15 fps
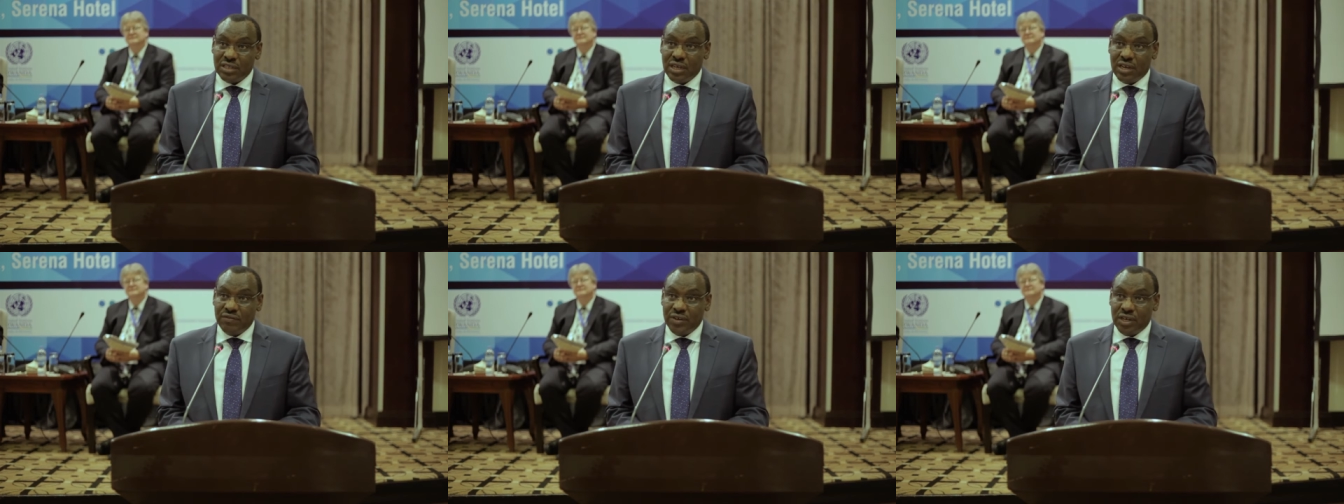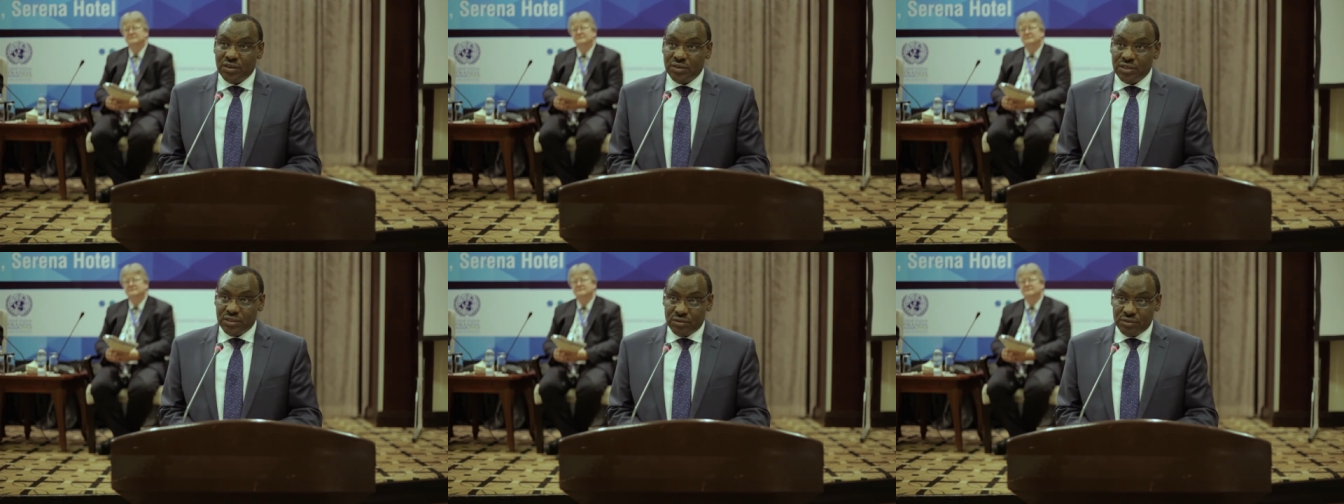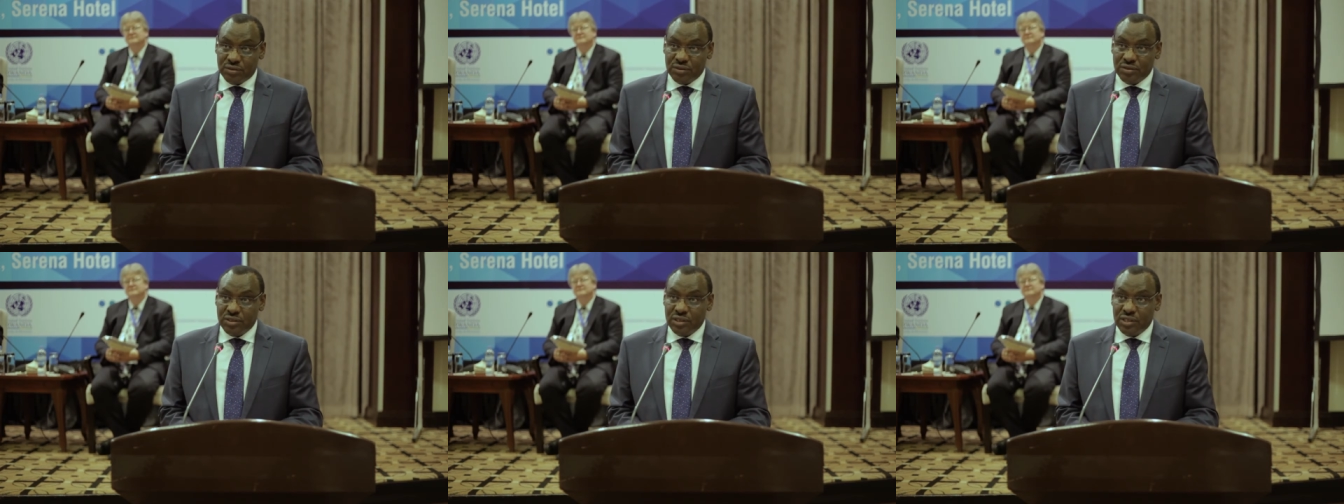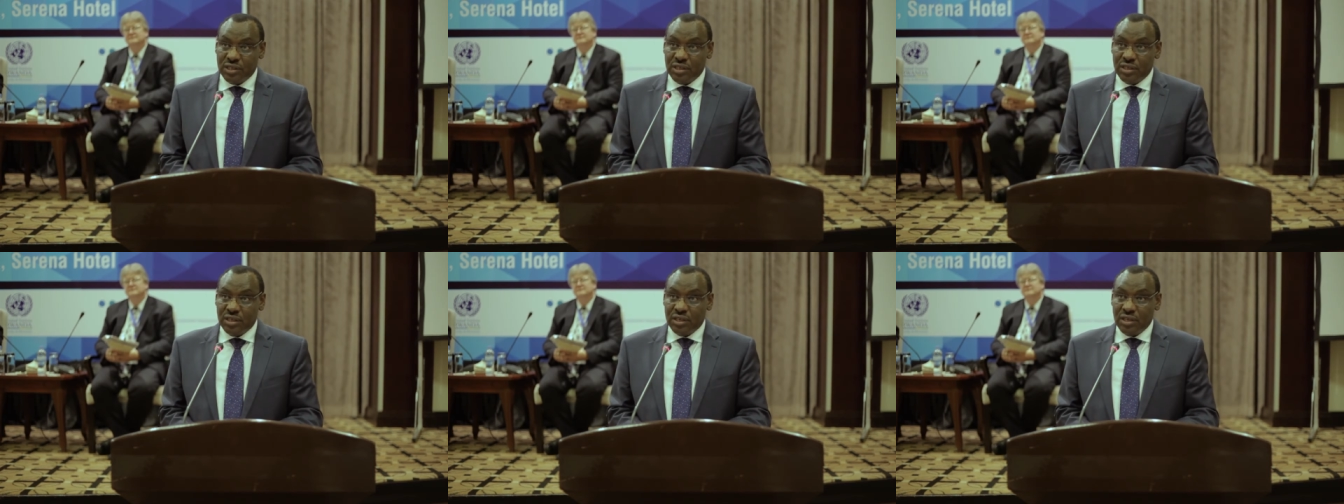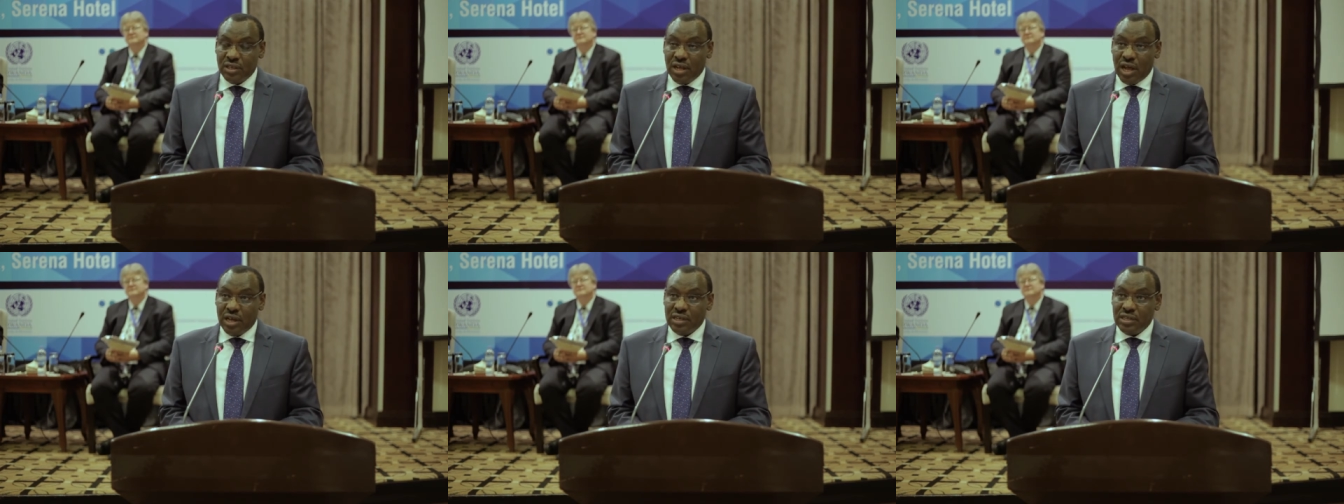that are very critical.
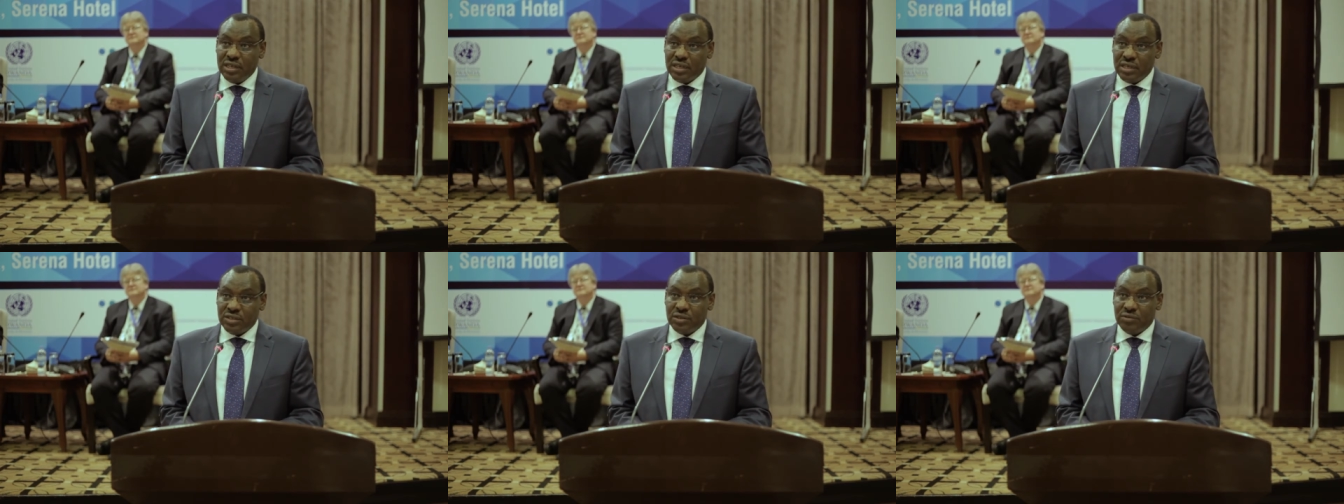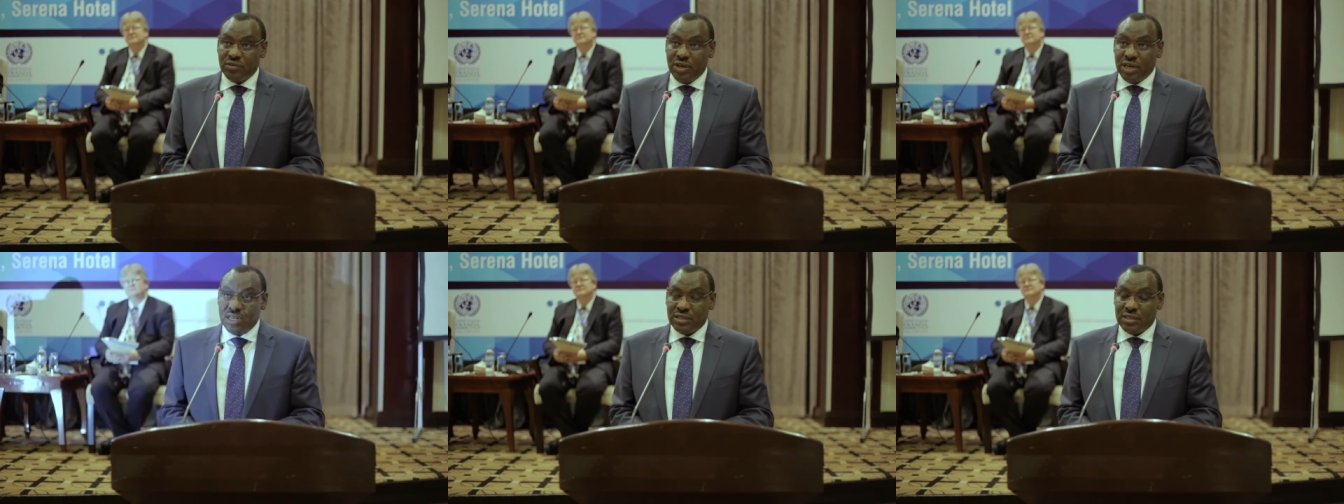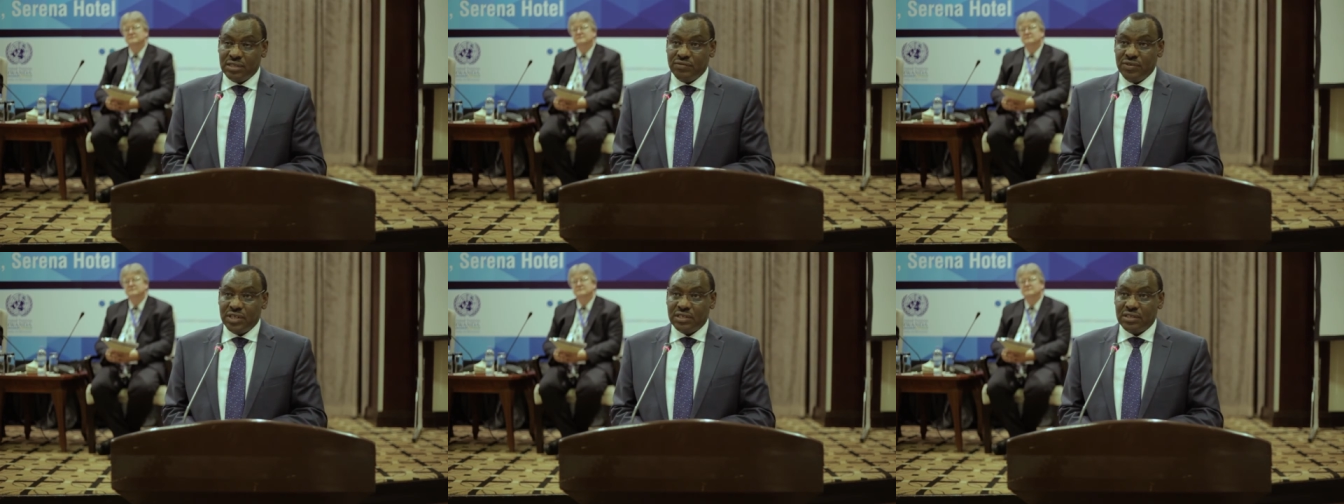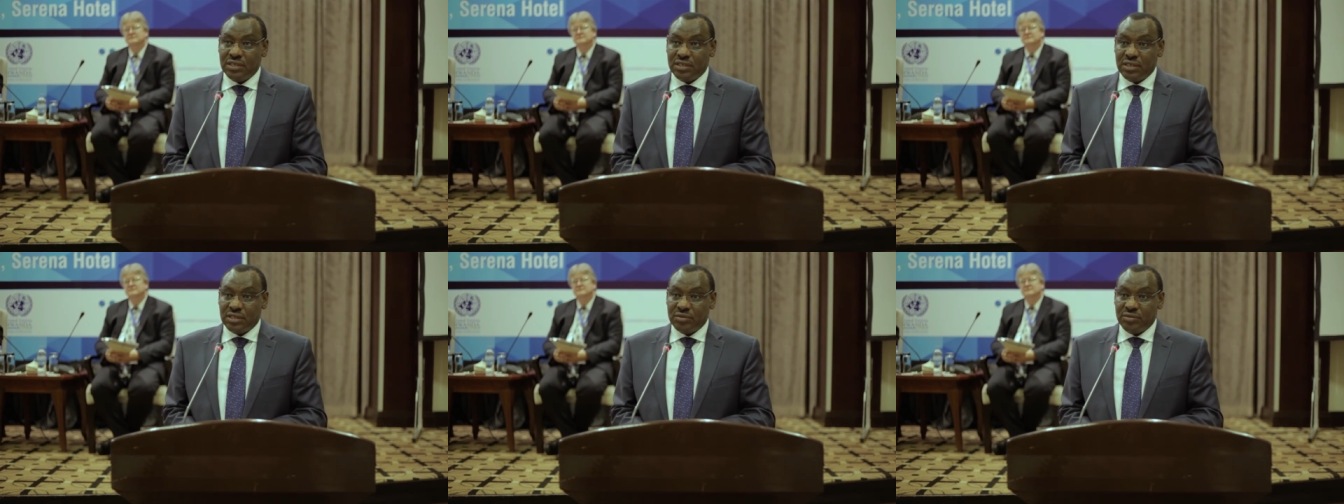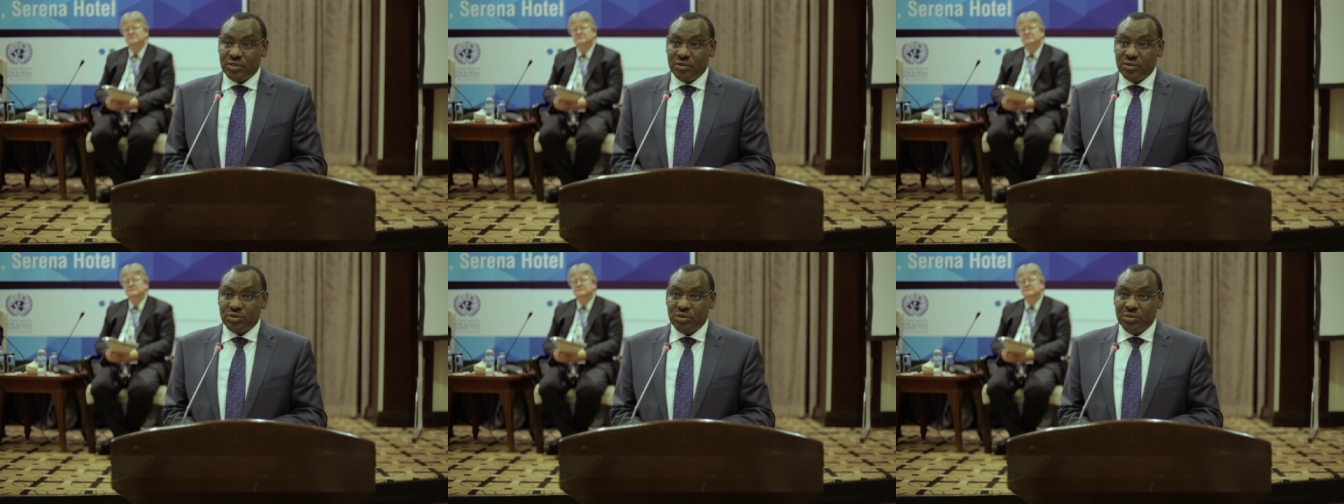And in the case of Rwanda, it's even serious
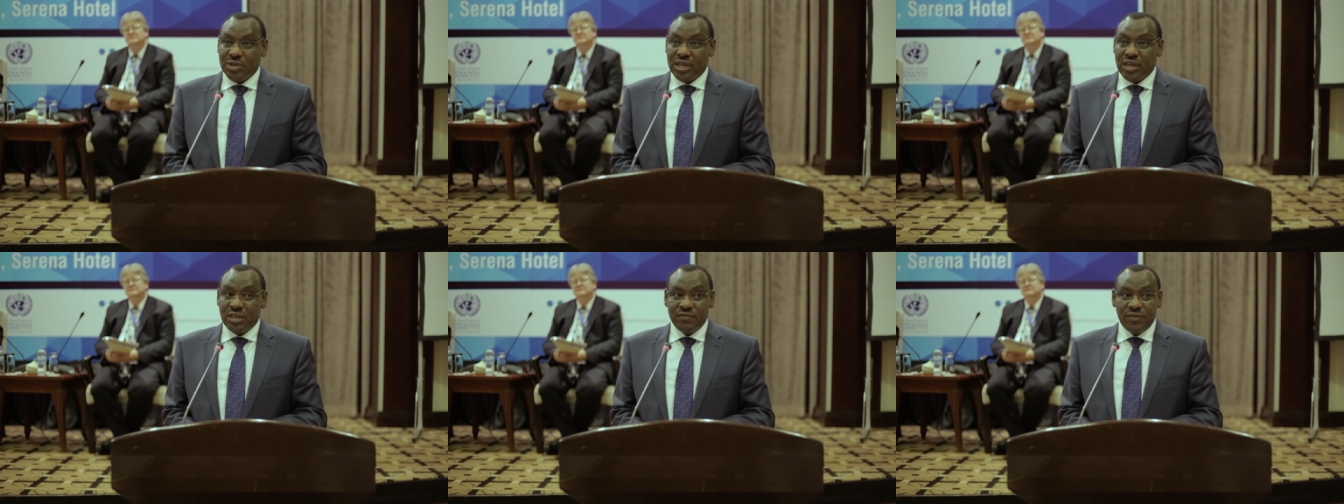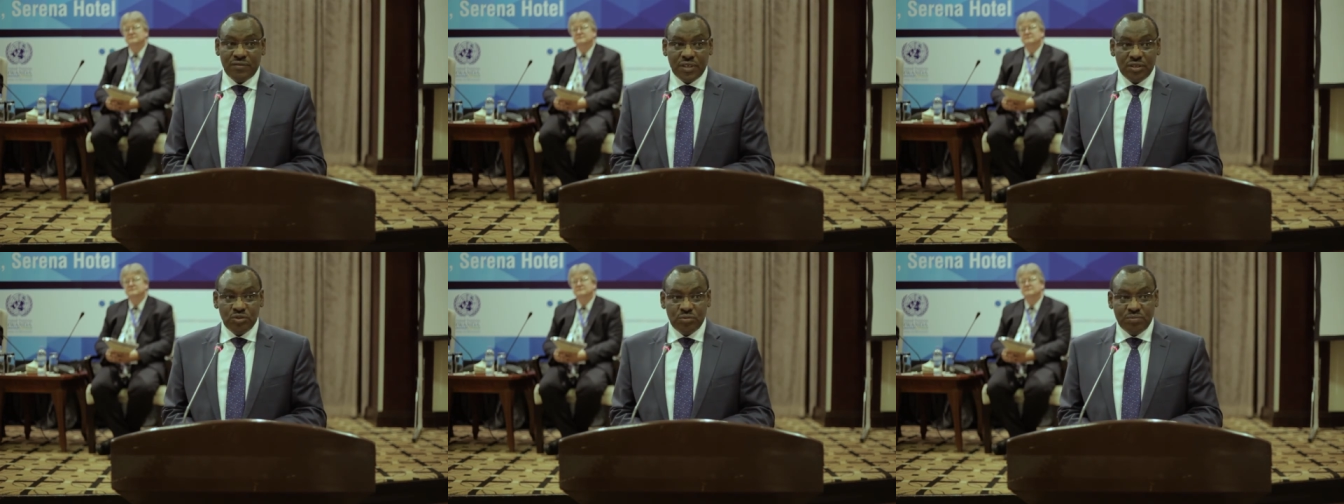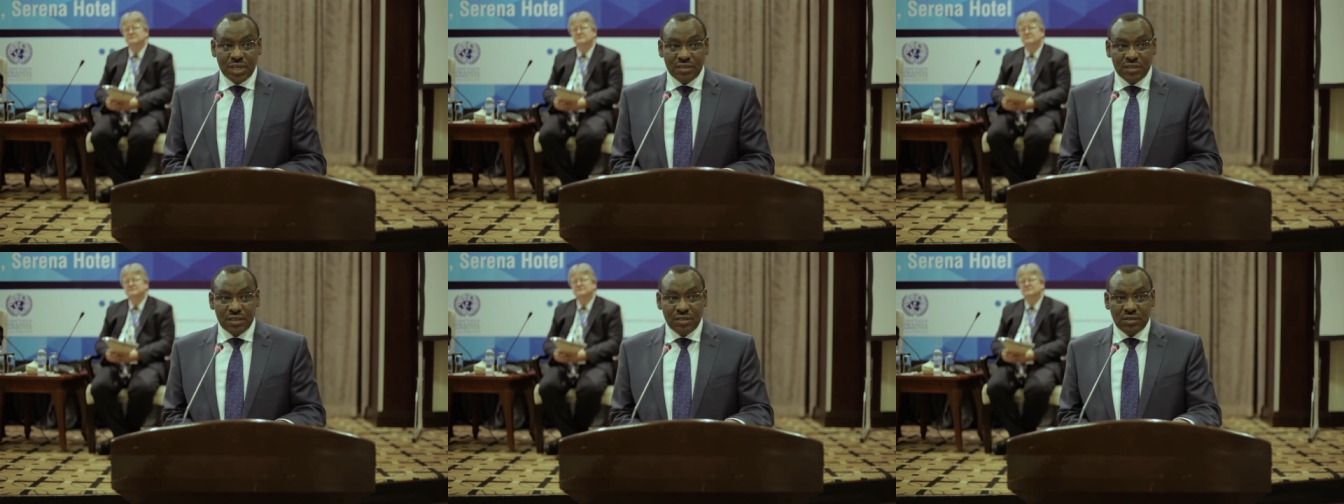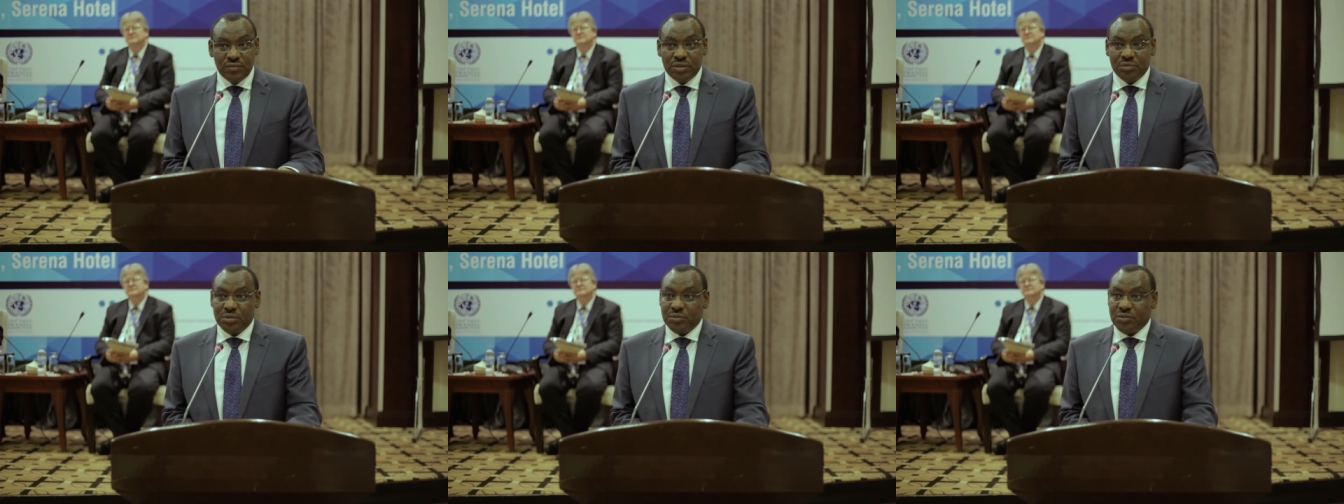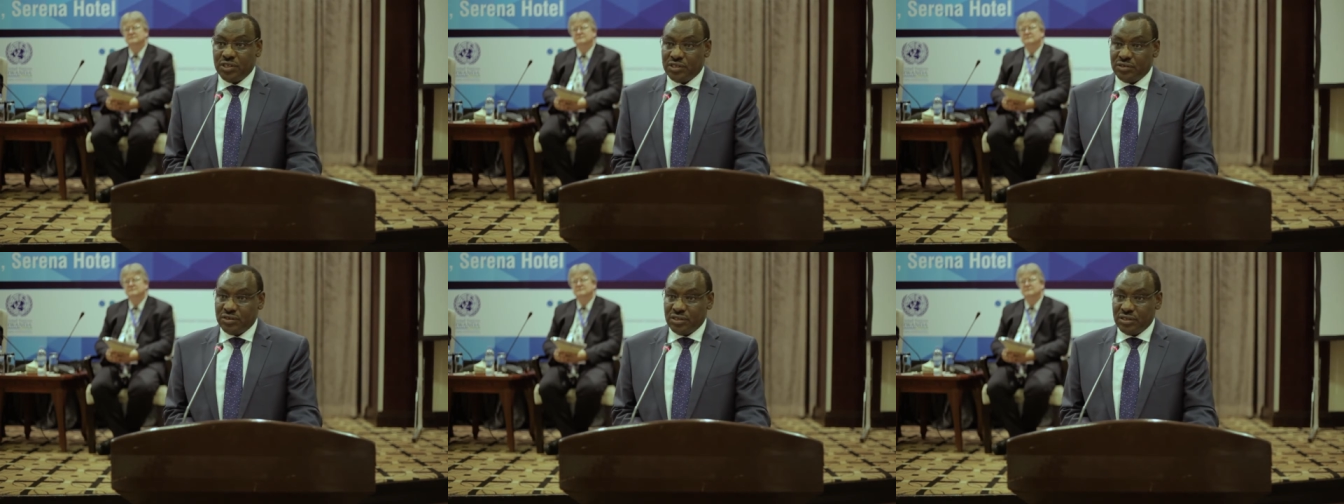because women are 52% of the
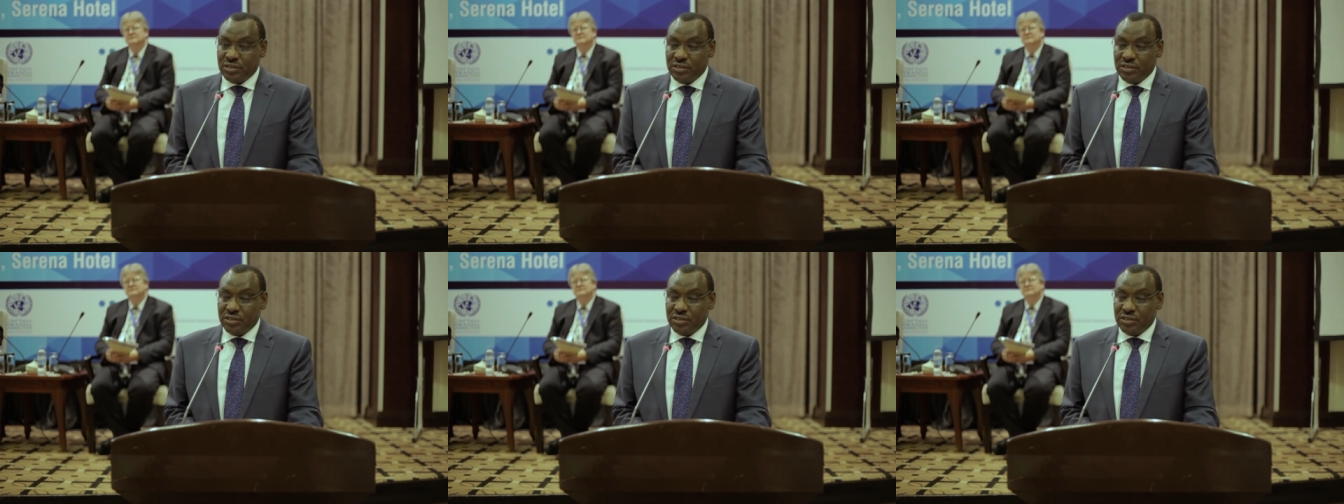population.